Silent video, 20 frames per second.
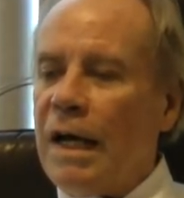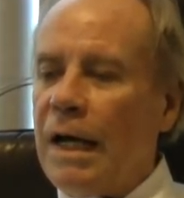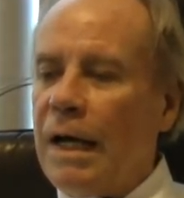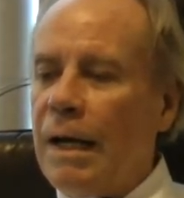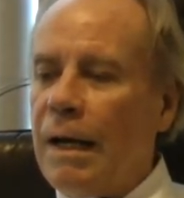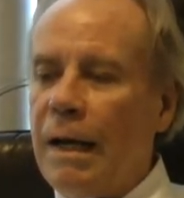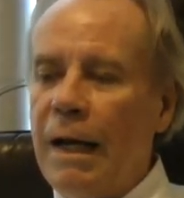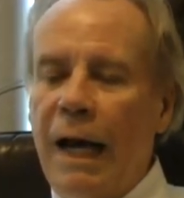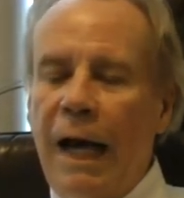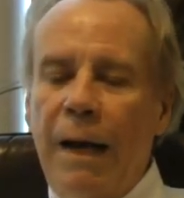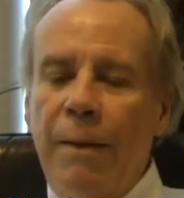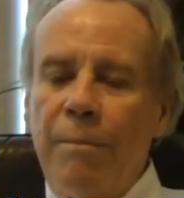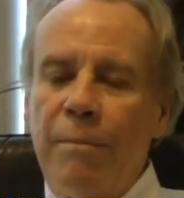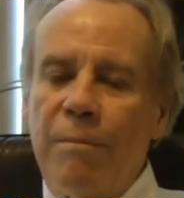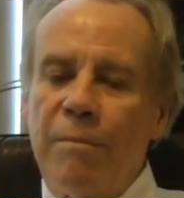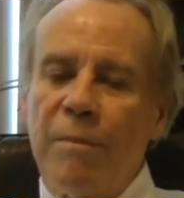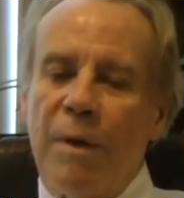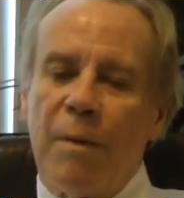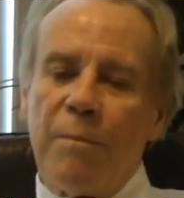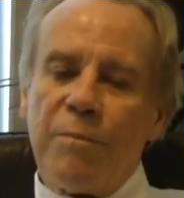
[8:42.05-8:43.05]
Uh,
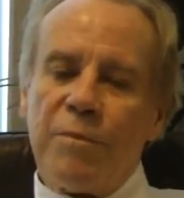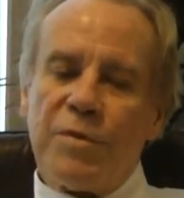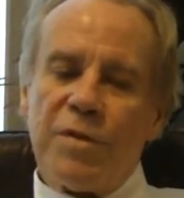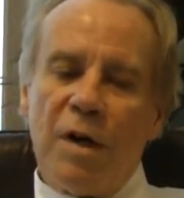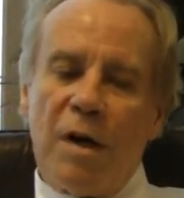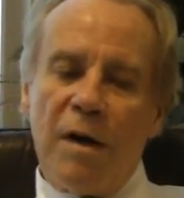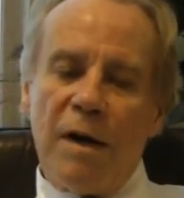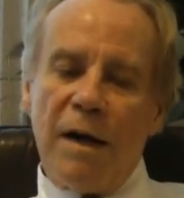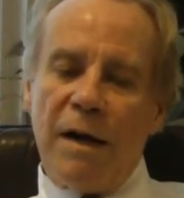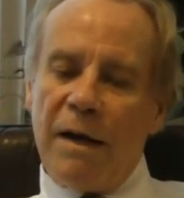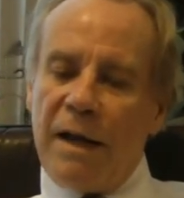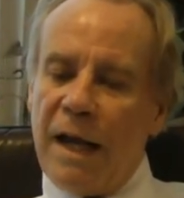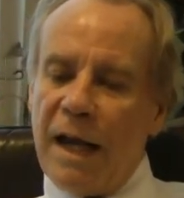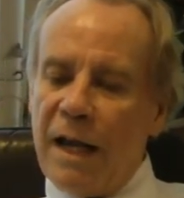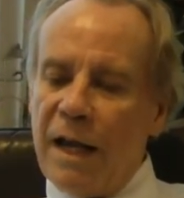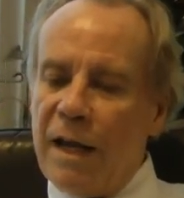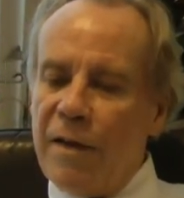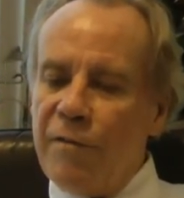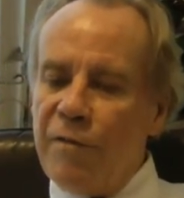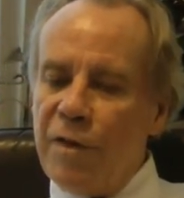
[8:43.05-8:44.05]
I'm, I'm sorry I
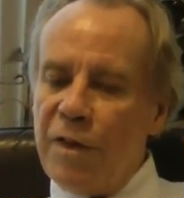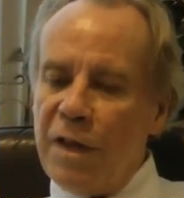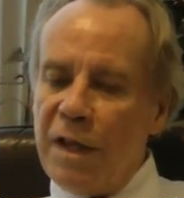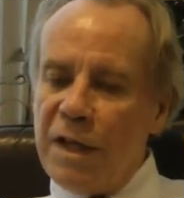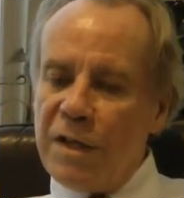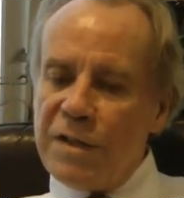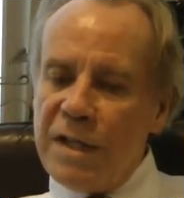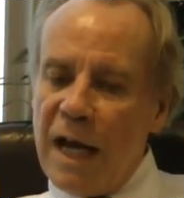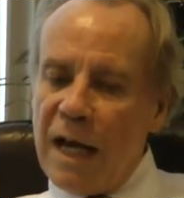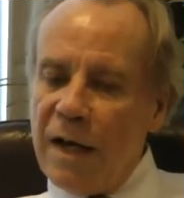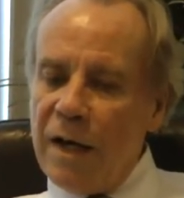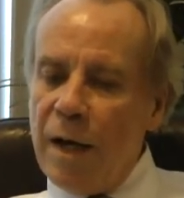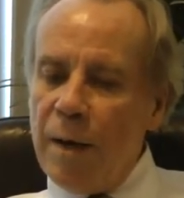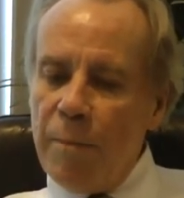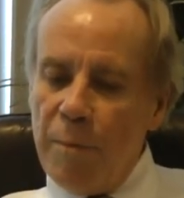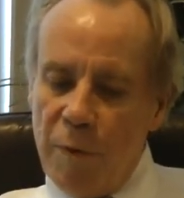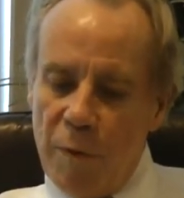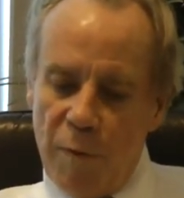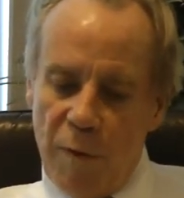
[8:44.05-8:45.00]
can't give you the exact number.